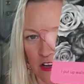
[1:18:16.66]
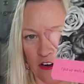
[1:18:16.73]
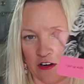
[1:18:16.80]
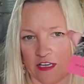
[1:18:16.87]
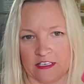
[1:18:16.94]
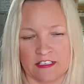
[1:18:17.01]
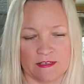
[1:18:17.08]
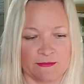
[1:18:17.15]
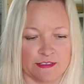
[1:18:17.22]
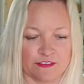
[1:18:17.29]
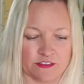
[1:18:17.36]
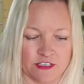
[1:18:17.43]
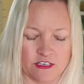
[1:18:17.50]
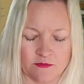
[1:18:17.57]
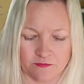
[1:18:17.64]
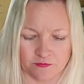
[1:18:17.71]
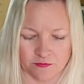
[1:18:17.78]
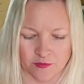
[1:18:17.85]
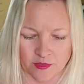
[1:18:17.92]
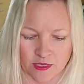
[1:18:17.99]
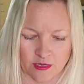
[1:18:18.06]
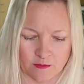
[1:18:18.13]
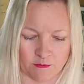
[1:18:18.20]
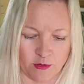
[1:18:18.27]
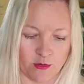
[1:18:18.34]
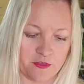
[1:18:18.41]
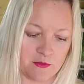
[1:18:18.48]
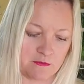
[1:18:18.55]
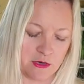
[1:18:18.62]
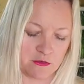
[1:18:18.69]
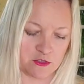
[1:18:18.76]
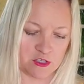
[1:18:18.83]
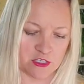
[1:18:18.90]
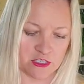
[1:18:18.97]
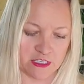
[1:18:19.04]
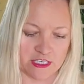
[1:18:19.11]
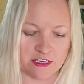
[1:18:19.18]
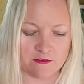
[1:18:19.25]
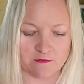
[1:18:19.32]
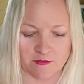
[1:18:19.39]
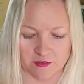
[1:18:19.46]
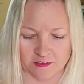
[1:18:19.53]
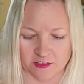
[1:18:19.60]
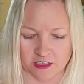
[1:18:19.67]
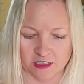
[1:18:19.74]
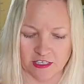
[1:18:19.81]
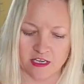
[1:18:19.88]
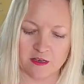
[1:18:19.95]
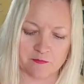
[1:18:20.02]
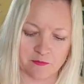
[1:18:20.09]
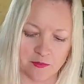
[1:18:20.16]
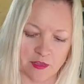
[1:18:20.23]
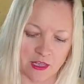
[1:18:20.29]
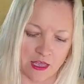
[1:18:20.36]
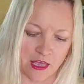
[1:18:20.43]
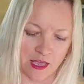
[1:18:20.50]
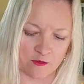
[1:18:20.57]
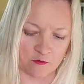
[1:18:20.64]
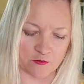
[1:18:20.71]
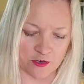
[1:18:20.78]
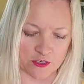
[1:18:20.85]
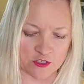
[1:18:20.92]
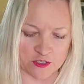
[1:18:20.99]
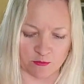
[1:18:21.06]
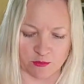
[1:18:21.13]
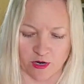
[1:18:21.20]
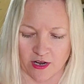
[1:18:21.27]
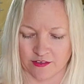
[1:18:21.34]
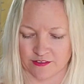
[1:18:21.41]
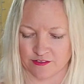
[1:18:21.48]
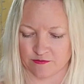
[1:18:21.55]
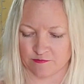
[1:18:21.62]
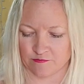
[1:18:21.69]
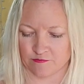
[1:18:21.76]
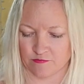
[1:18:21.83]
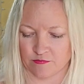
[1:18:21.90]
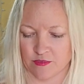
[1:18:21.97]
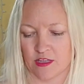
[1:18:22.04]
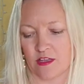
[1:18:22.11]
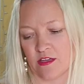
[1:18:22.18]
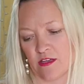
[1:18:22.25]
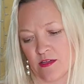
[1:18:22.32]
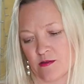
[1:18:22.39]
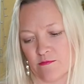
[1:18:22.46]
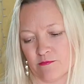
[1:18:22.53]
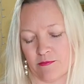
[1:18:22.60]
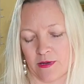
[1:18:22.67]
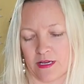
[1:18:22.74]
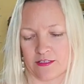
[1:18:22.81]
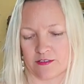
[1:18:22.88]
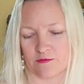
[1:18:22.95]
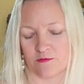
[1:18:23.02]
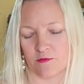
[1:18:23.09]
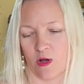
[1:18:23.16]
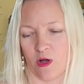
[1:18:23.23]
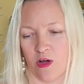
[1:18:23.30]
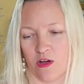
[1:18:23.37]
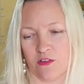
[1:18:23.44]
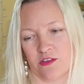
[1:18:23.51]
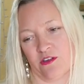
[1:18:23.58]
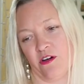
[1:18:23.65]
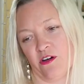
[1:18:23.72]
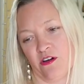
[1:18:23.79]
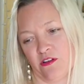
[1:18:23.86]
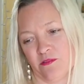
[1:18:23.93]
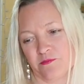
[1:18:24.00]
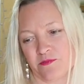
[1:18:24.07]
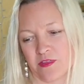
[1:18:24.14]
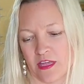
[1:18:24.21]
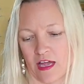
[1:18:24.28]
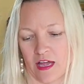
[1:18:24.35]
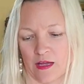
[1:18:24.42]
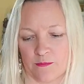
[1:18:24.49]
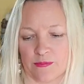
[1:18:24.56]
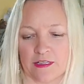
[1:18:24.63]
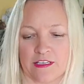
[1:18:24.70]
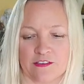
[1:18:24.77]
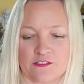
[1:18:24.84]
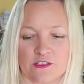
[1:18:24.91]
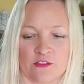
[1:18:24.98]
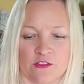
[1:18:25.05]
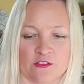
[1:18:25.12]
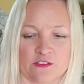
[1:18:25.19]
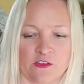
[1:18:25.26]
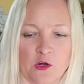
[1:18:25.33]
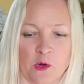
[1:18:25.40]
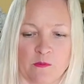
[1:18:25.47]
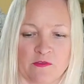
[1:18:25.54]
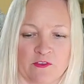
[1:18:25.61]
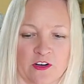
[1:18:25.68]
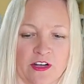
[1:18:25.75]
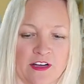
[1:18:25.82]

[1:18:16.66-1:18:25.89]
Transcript: our intimacy, both emotionally, physically, and friendship wise. But all in all, please don't lose hope for